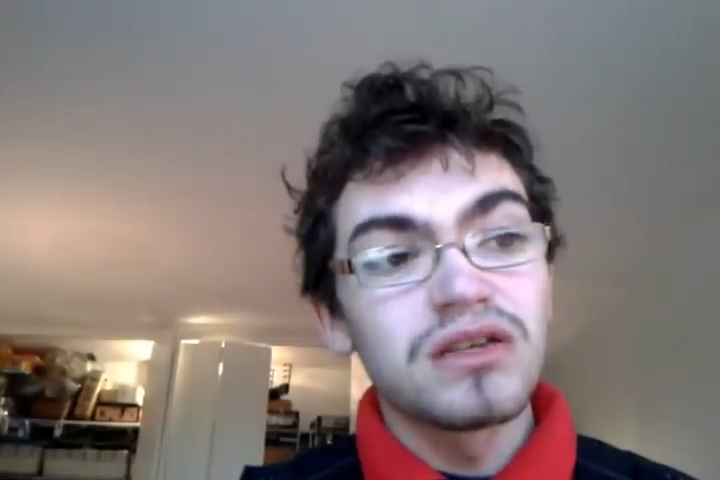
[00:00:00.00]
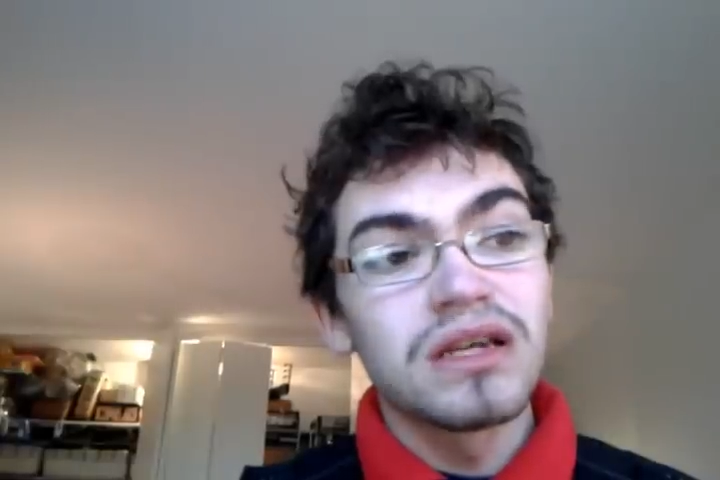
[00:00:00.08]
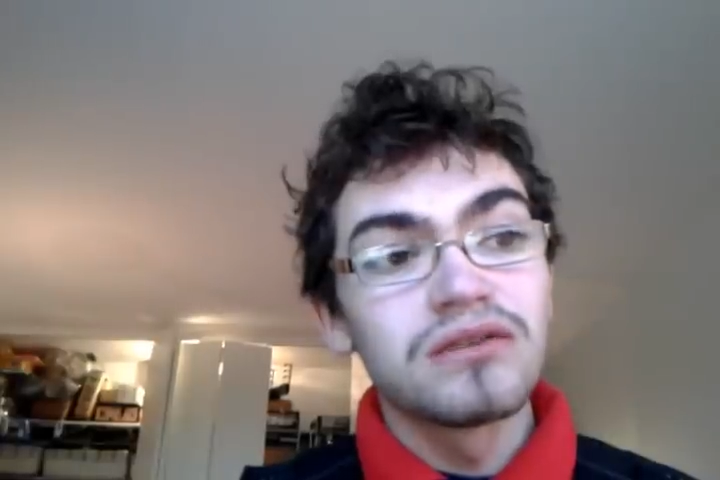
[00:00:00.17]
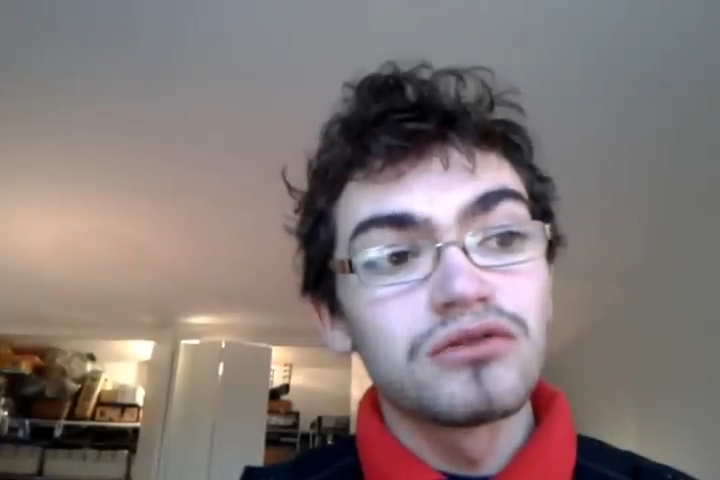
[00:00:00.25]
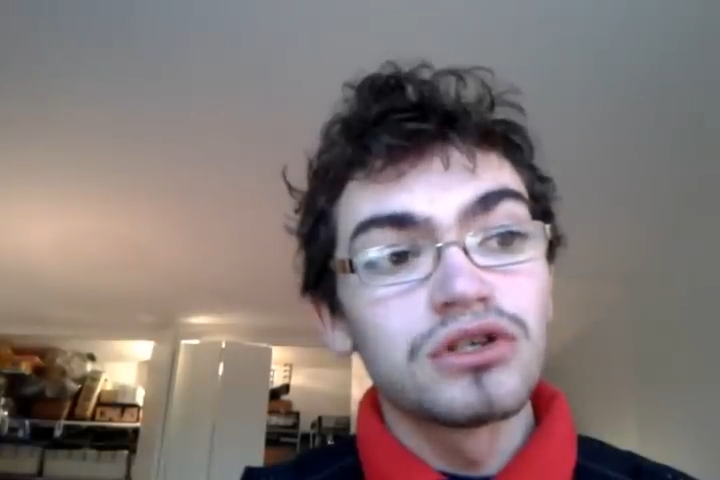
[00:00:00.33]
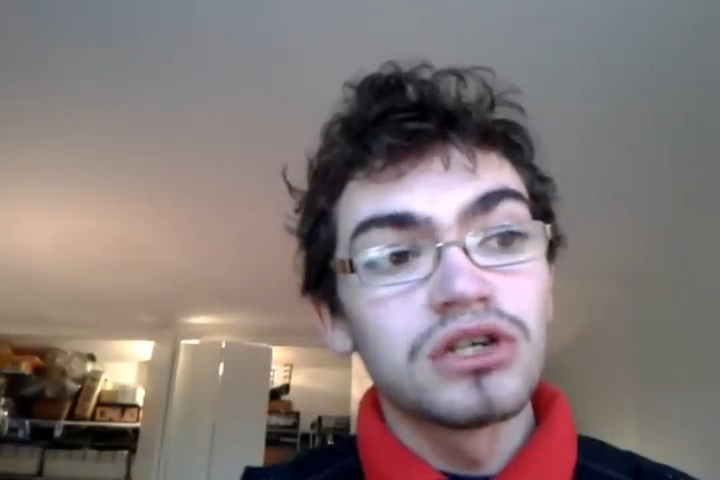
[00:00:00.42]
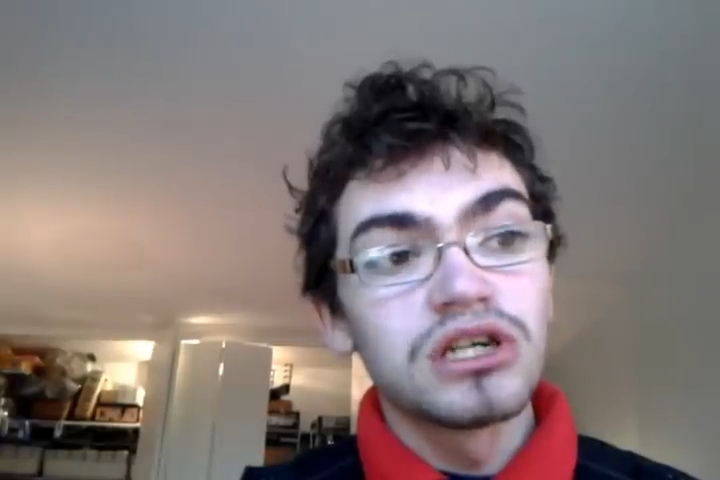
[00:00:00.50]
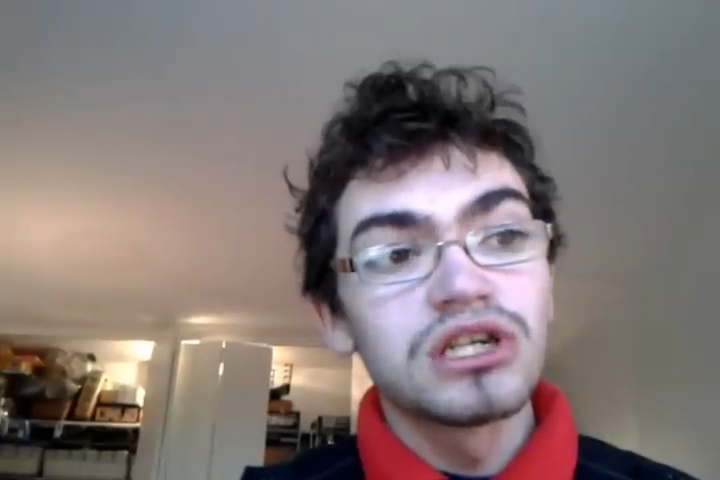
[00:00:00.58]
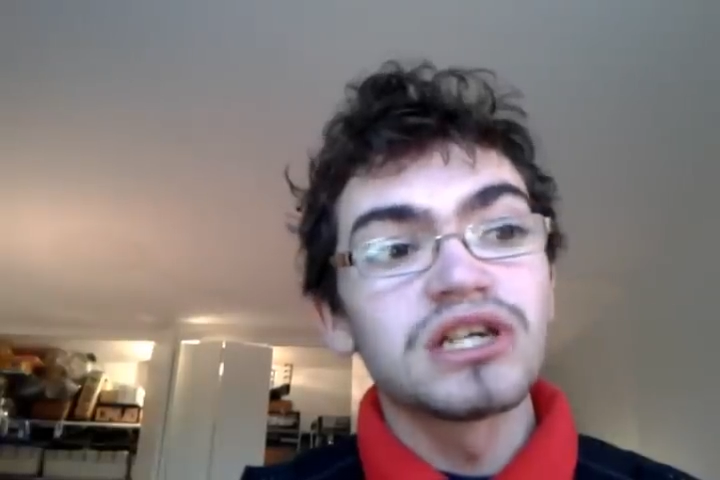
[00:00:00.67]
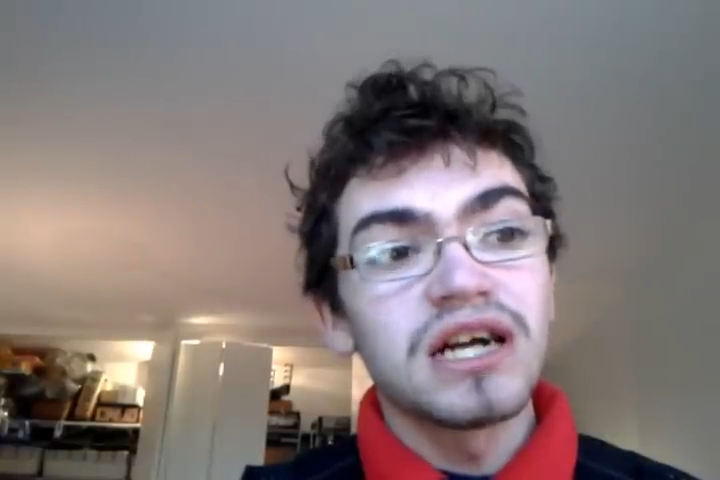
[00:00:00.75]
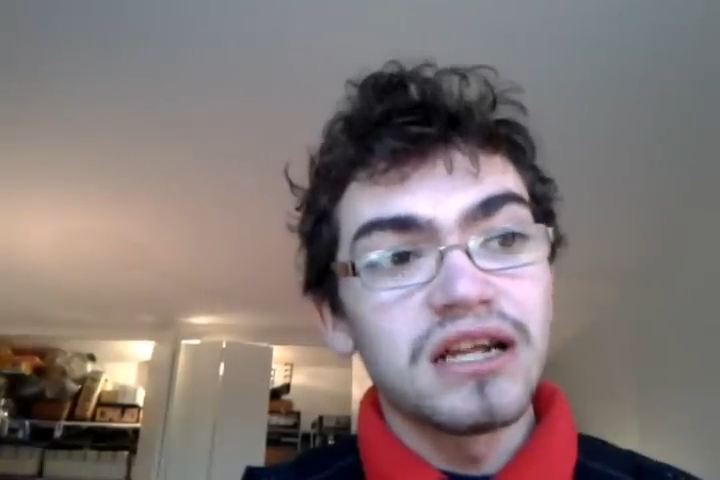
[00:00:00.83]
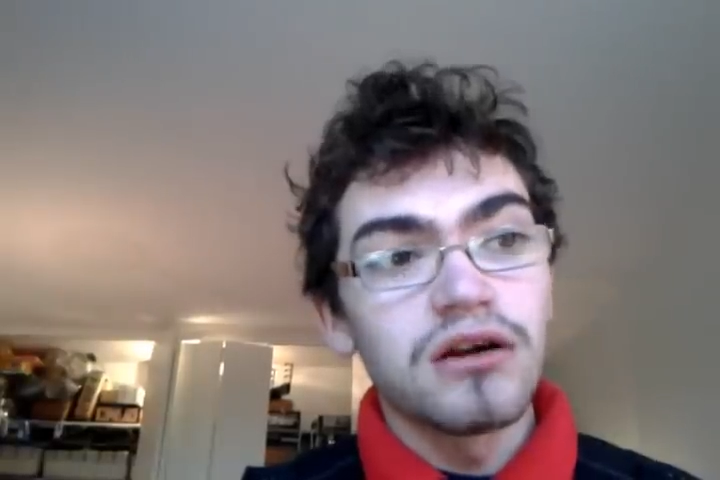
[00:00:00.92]
and you're
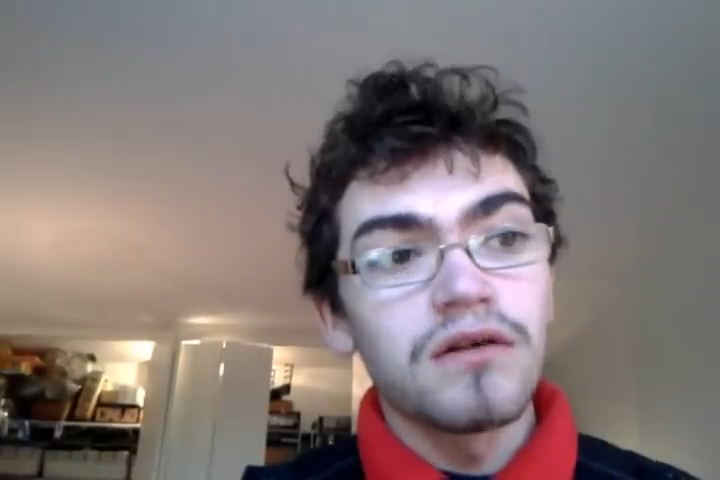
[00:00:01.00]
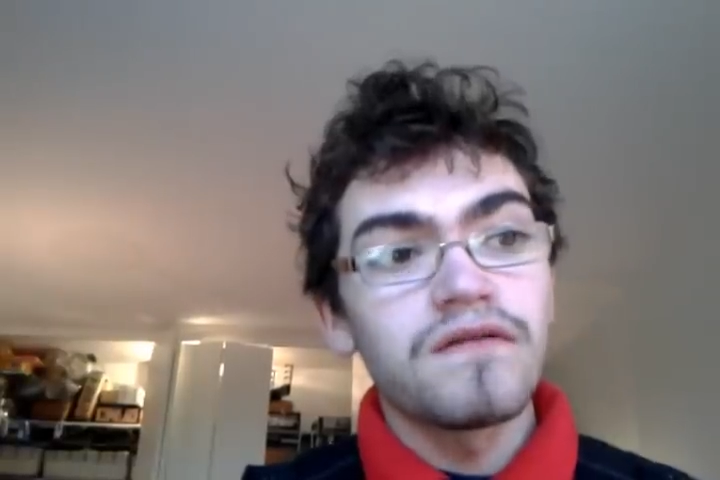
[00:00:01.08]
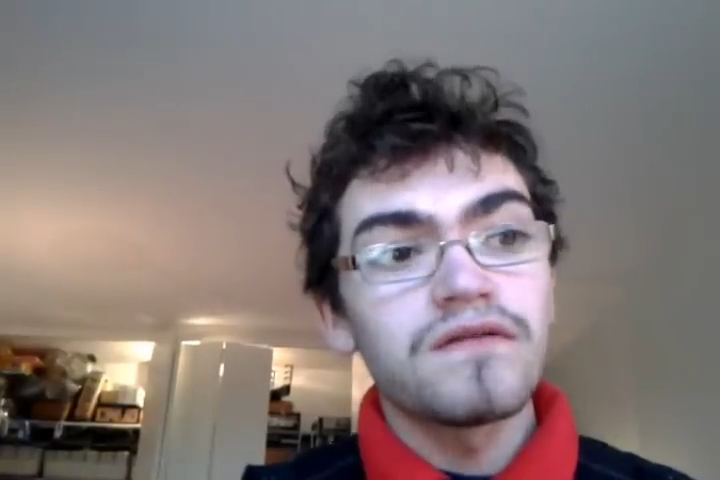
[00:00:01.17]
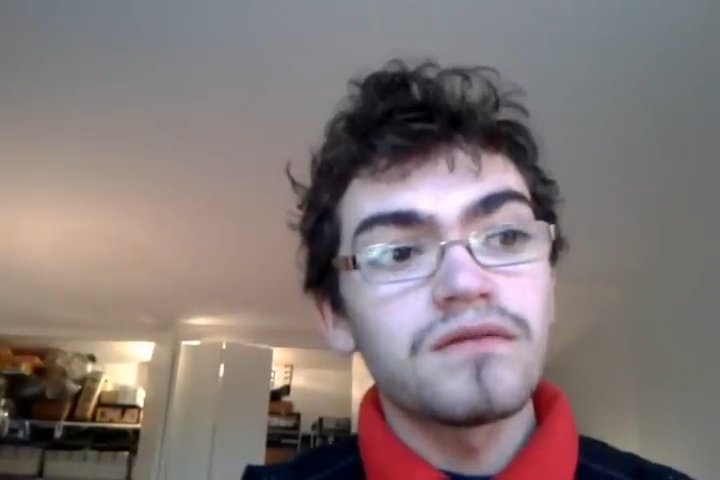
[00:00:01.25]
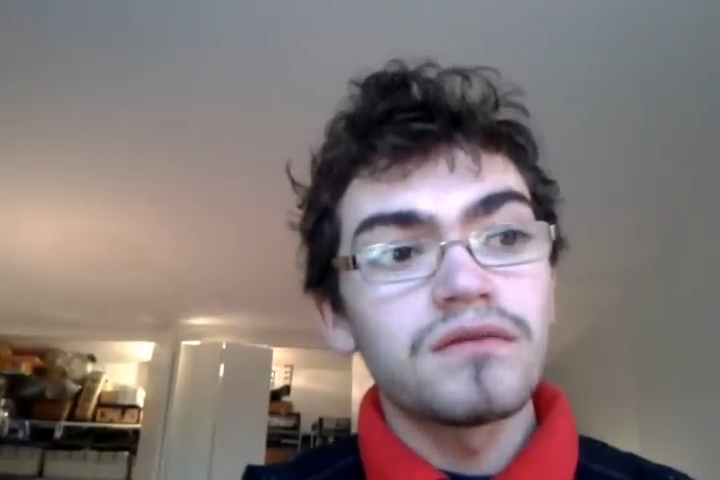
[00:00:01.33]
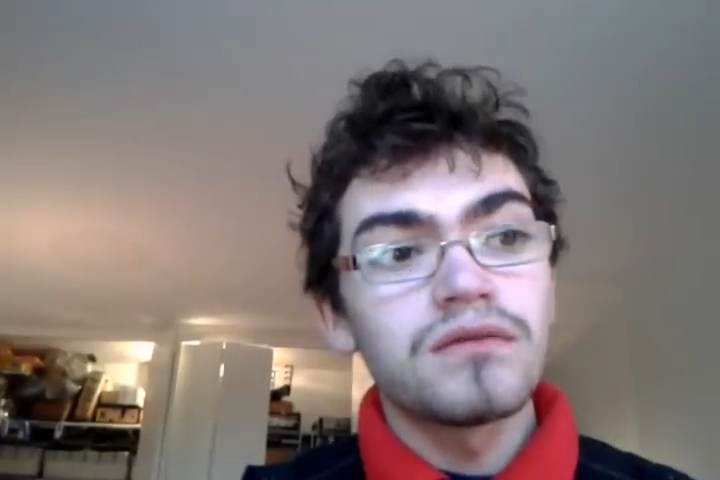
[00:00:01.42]
signing off.